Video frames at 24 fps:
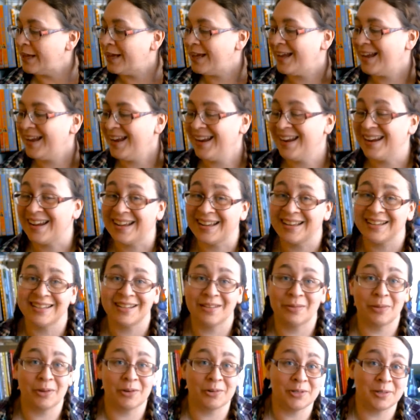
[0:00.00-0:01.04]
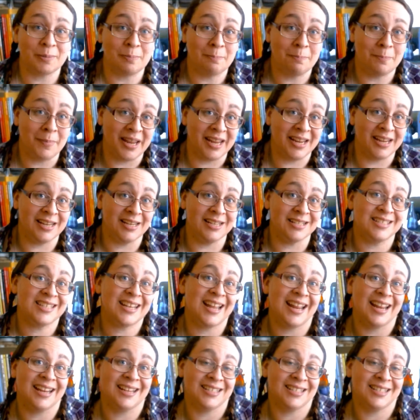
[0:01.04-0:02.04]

and there's maze and